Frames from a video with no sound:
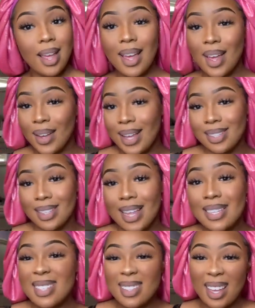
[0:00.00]
Okay, so that's
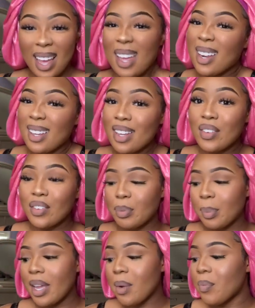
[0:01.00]
kind of good for
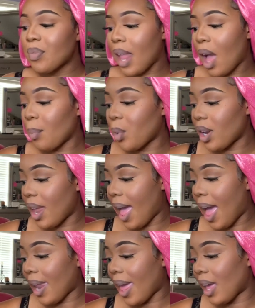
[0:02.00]
me. Now I'm going to
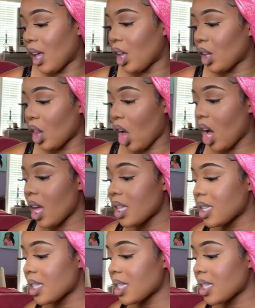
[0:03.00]
add a gloss.